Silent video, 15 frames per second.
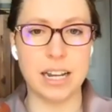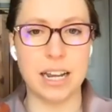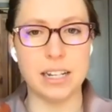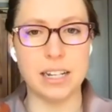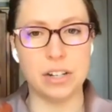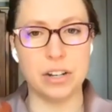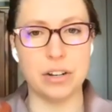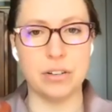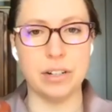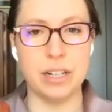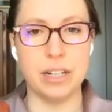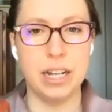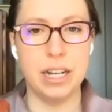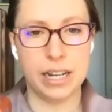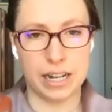And so,
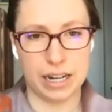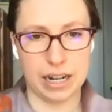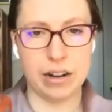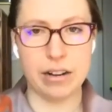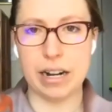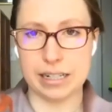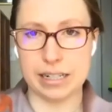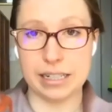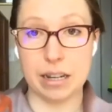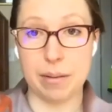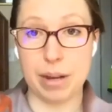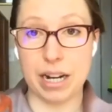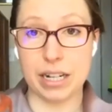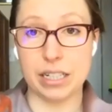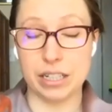Eric, to come
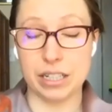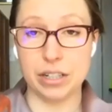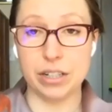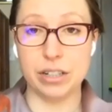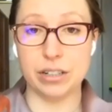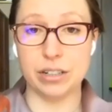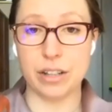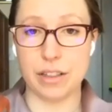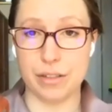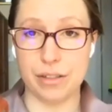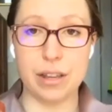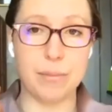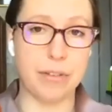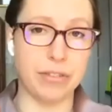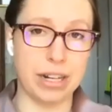back to your
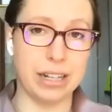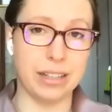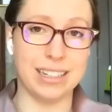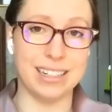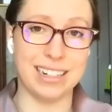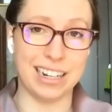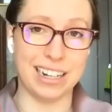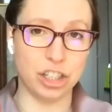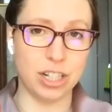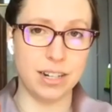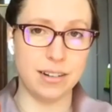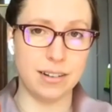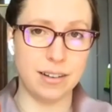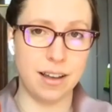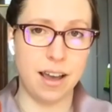theme of
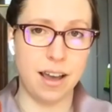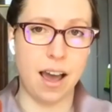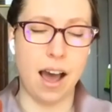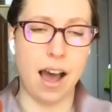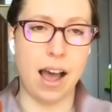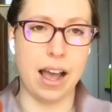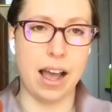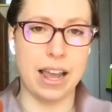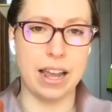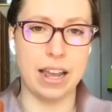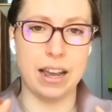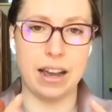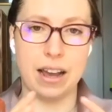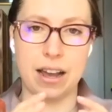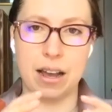alienation, I
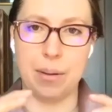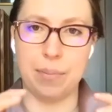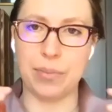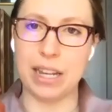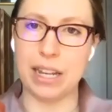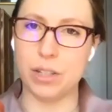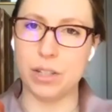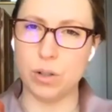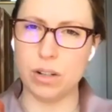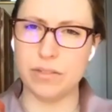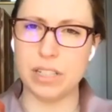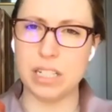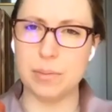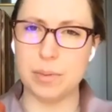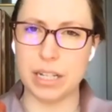um, it sort of
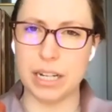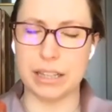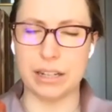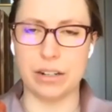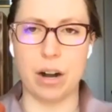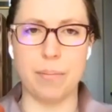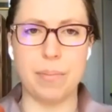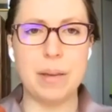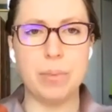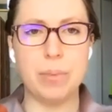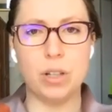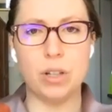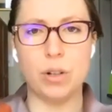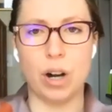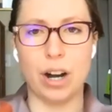seems like there are people
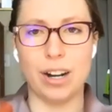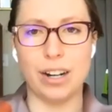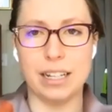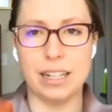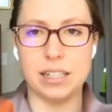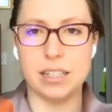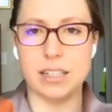who are in,